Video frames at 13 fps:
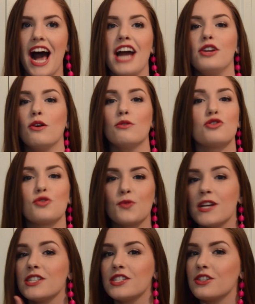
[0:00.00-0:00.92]
I don't
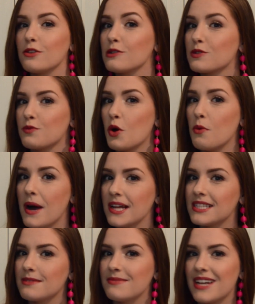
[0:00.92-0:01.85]
trust those
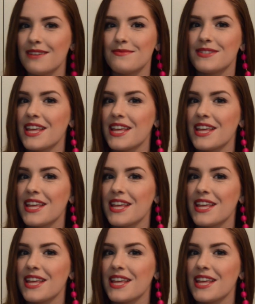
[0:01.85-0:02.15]
robots sometimes.